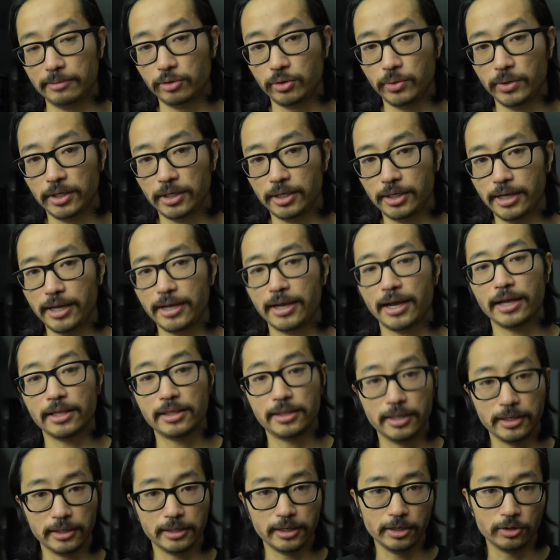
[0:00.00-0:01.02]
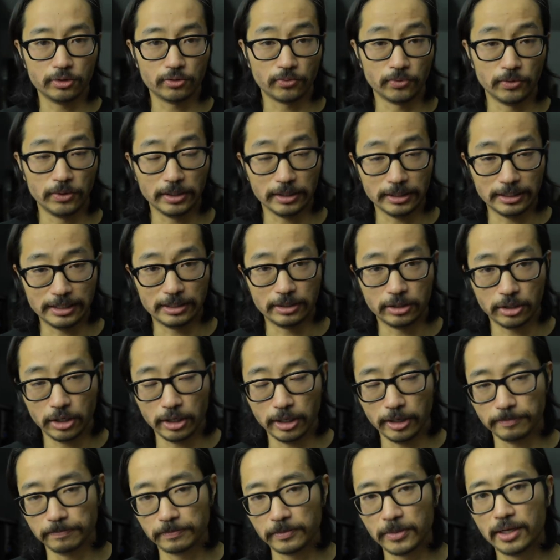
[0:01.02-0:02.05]
I'm doing in a day, I think is really
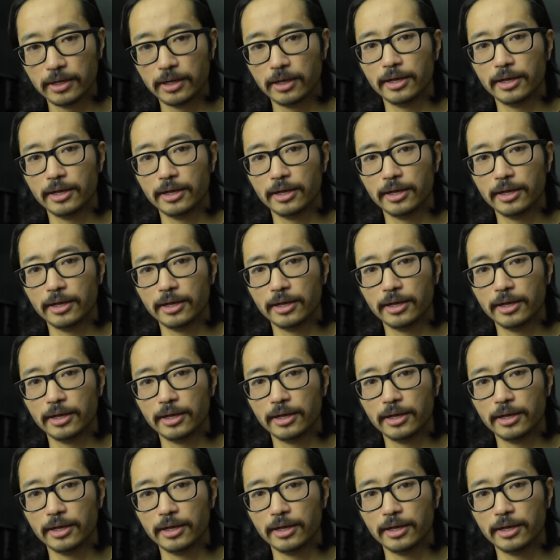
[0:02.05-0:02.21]
good.